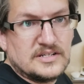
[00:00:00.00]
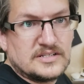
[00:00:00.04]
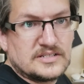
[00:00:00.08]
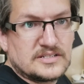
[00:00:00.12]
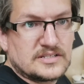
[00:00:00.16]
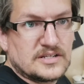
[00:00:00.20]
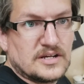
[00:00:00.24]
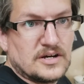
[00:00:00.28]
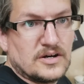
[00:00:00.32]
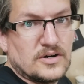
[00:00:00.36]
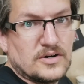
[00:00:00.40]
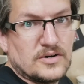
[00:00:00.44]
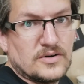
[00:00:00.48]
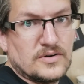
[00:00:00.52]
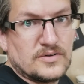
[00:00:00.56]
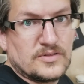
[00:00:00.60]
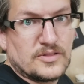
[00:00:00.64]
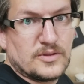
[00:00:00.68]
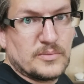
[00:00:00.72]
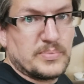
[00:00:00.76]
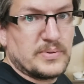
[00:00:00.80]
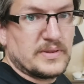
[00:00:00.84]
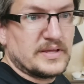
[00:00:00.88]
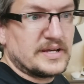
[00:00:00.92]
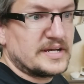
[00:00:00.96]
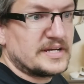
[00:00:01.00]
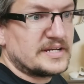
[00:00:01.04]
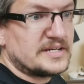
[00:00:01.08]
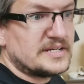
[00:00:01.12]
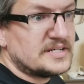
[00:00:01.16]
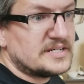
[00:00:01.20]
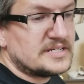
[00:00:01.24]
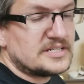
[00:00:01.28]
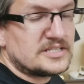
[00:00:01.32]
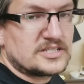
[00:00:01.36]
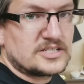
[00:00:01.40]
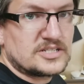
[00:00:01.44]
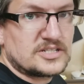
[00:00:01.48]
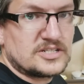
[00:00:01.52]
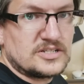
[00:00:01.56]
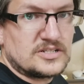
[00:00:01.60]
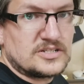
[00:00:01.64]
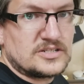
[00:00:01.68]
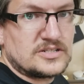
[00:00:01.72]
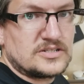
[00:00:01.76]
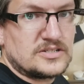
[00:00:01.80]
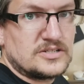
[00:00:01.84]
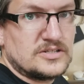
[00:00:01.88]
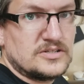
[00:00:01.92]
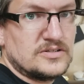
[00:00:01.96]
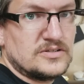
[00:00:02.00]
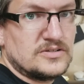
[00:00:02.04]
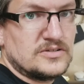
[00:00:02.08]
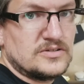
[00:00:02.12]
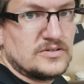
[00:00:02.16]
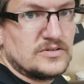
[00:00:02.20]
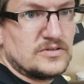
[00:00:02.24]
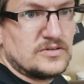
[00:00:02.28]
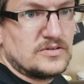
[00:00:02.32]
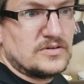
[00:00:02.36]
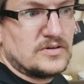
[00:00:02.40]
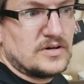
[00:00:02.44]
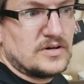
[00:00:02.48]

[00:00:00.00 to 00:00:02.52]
So the plan is to do